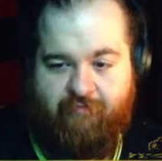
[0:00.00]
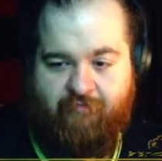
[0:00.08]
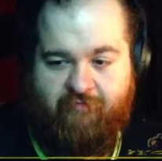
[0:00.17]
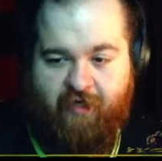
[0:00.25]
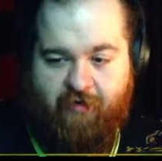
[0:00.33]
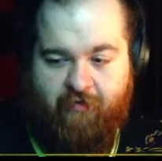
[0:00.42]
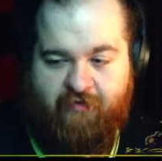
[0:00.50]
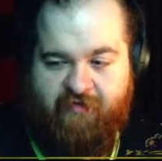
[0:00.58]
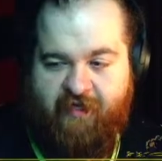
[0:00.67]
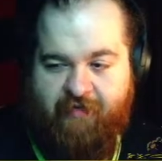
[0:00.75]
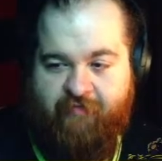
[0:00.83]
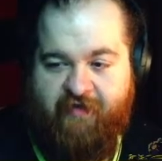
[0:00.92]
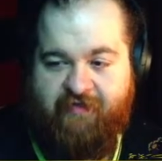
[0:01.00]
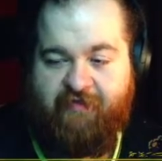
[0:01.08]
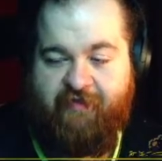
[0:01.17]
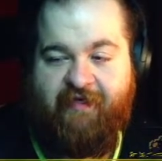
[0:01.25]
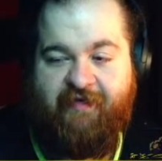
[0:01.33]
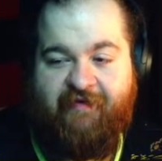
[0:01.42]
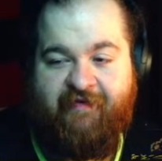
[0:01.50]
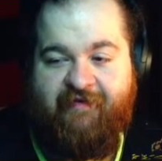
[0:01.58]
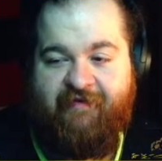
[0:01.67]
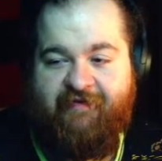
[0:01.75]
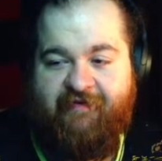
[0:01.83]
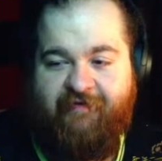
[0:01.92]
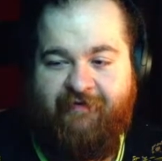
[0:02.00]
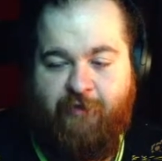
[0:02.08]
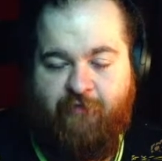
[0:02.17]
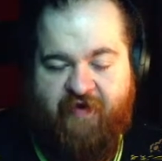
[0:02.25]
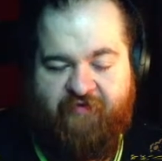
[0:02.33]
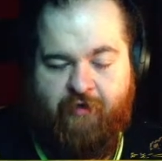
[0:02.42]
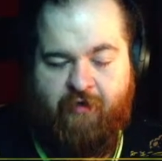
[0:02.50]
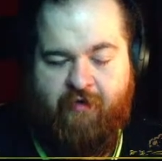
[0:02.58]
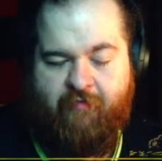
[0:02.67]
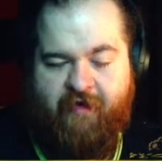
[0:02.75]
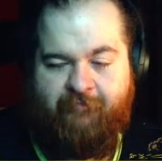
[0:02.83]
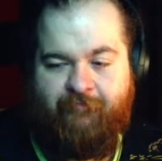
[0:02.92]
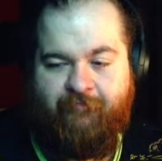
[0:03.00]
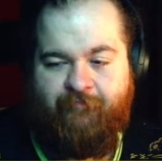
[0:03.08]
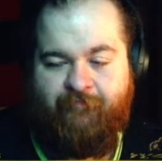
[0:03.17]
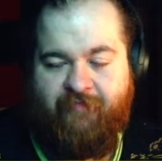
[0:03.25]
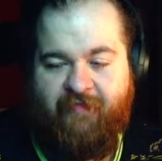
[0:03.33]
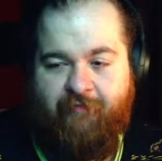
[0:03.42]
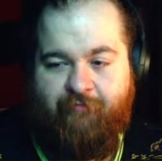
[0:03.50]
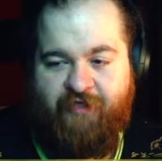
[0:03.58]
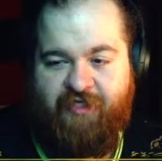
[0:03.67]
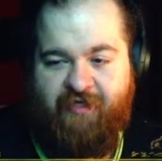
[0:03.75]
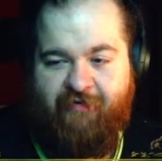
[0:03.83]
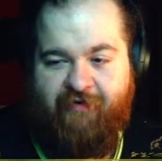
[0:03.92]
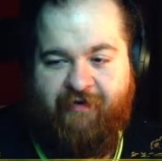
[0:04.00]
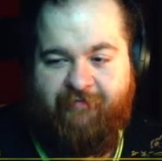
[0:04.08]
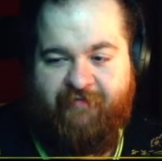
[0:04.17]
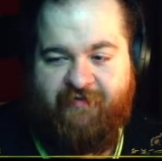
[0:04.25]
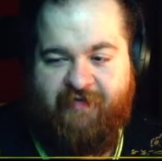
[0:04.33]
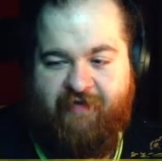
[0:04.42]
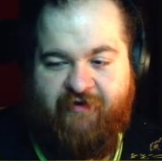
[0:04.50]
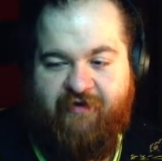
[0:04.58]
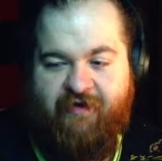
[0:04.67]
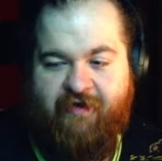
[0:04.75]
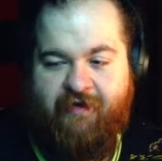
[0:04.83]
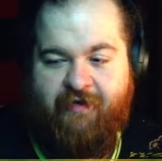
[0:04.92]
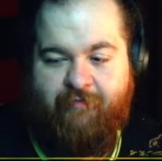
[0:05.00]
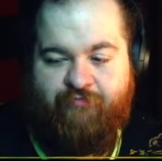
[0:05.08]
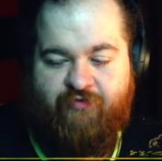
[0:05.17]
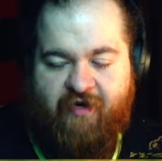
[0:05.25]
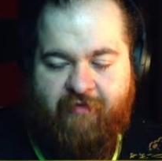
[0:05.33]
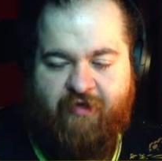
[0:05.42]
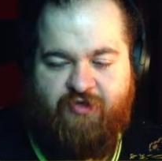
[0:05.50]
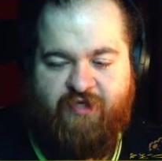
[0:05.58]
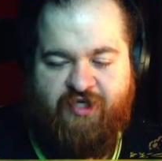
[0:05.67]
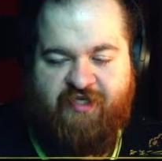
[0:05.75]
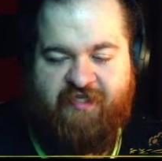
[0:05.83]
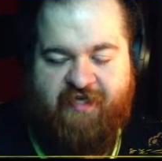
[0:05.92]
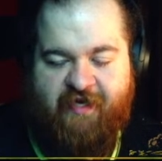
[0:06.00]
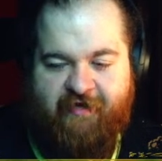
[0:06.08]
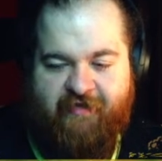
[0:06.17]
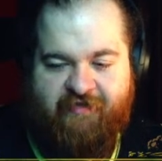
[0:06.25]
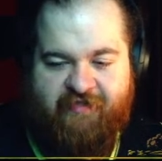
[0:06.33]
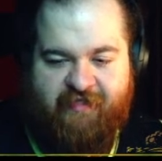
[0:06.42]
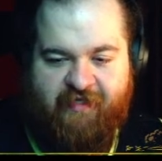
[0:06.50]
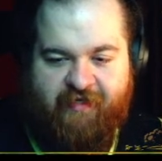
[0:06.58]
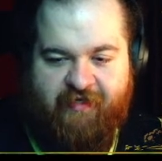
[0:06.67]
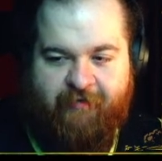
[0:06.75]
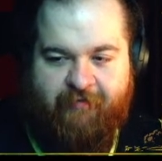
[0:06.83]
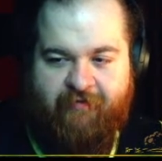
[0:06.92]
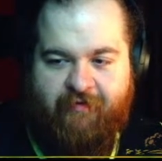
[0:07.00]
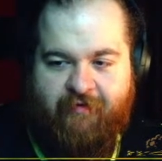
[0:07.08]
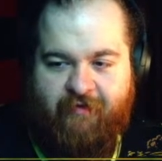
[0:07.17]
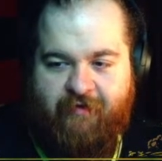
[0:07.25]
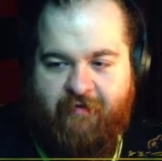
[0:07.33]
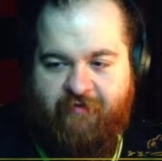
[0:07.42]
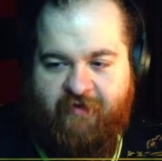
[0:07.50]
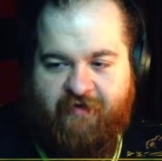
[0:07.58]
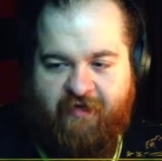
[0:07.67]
I'm not going to yet. Basically, or 500, I mean. But you know what? It's whatever. Pretty much what I'm trying to say is, when it